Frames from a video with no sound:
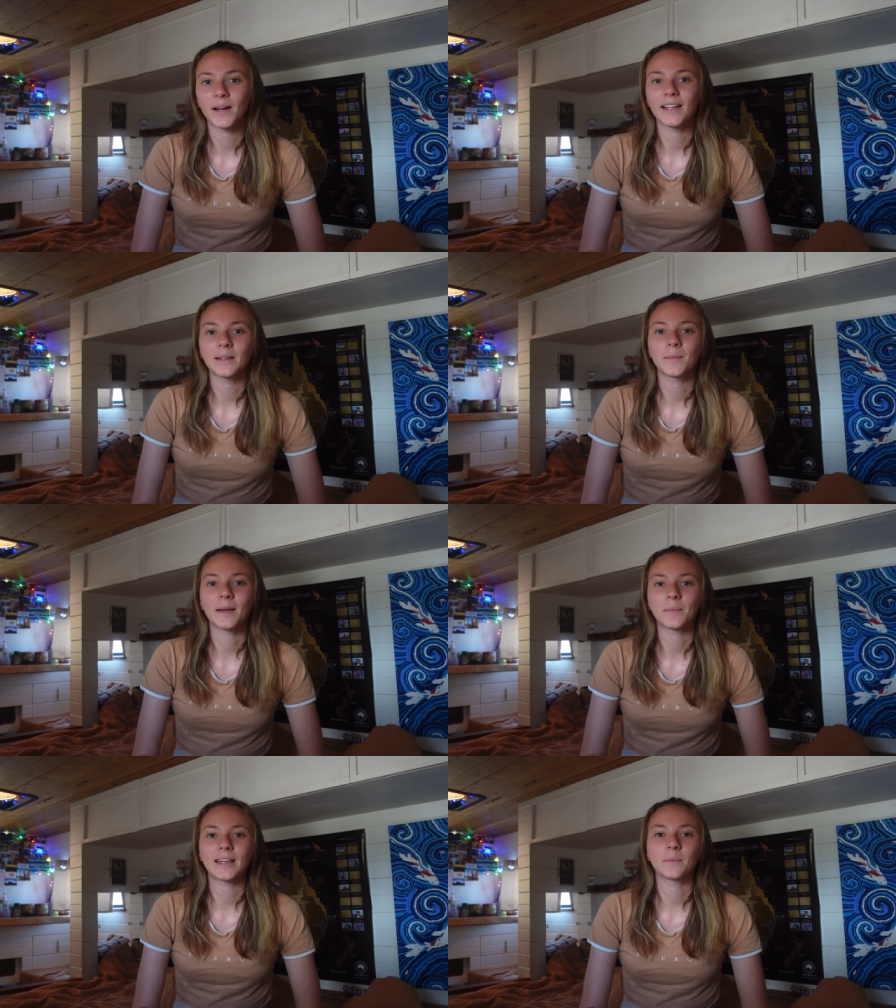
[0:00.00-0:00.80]
but it
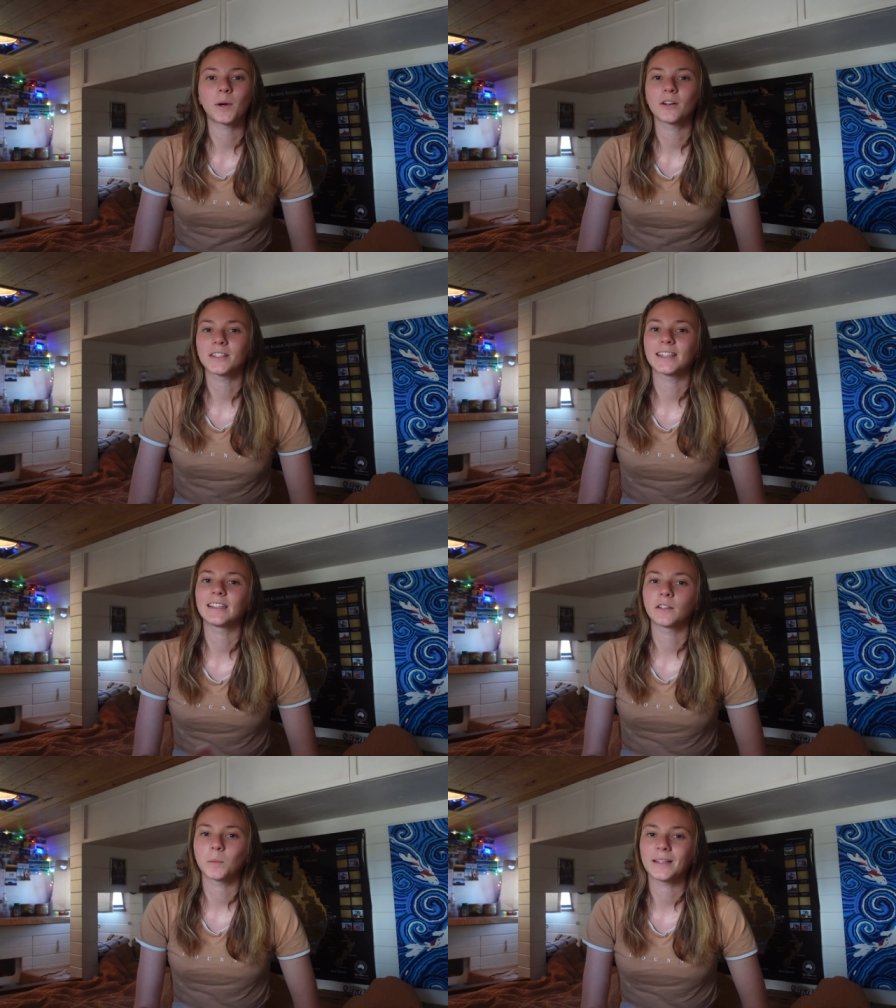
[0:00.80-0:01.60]
might be posted
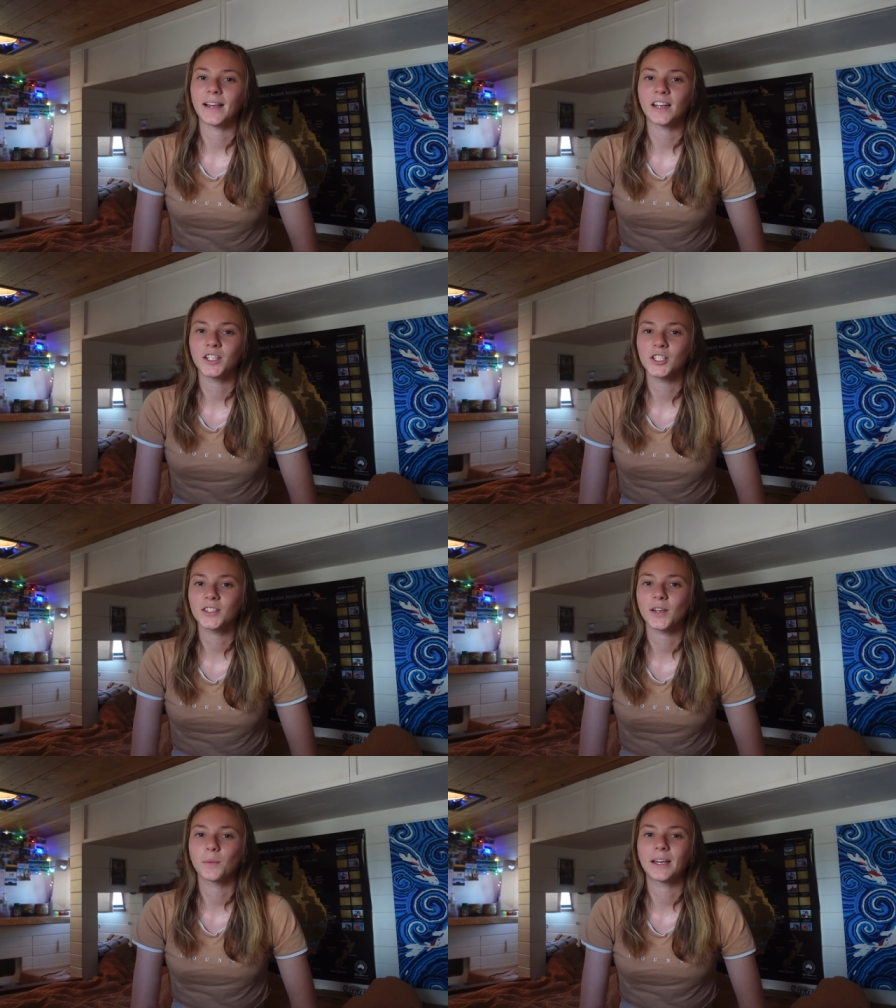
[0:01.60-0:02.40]
a little bit later
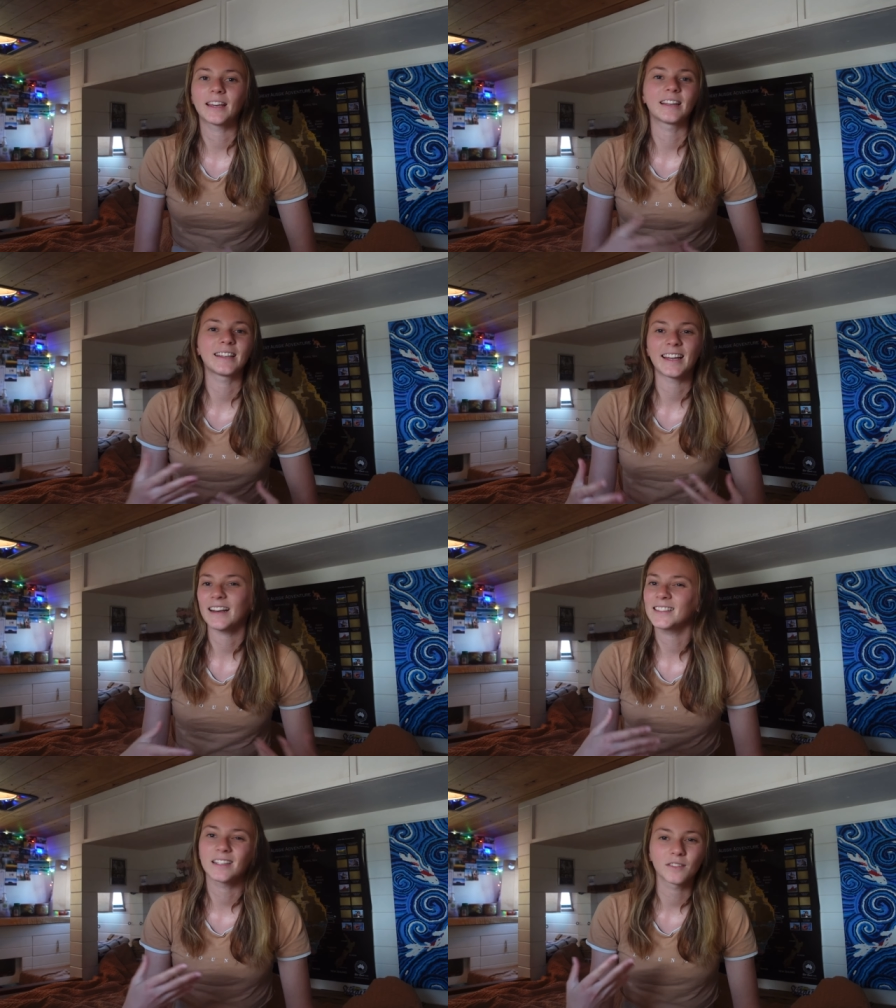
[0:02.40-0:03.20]
just so we can get
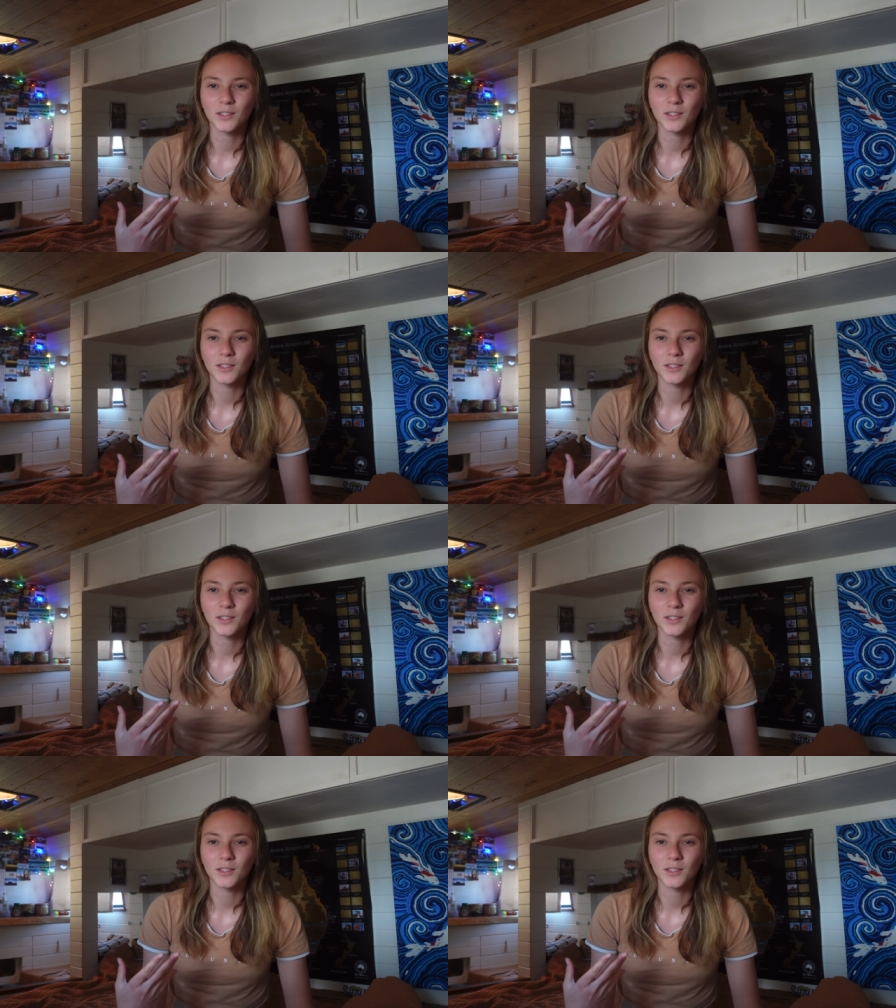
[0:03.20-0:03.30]
ourselves